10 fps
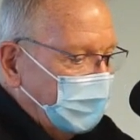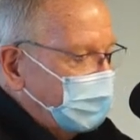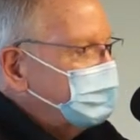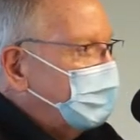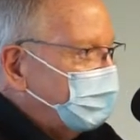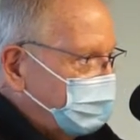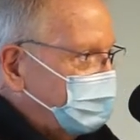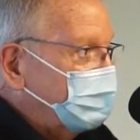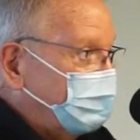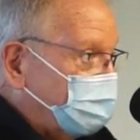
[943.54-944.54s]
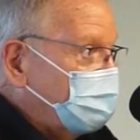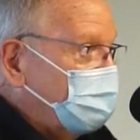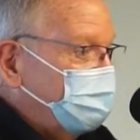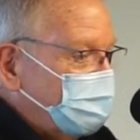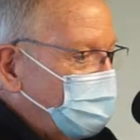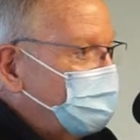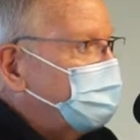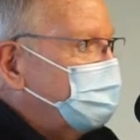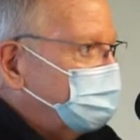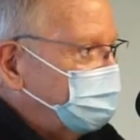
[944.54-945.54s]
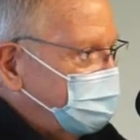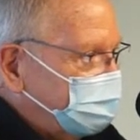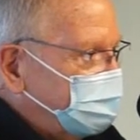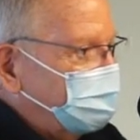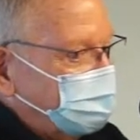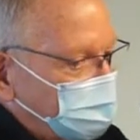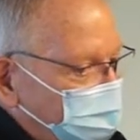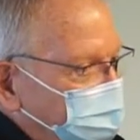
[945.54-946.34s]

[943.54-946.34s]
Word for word: had not been for COVID, we wouldn't have spent this and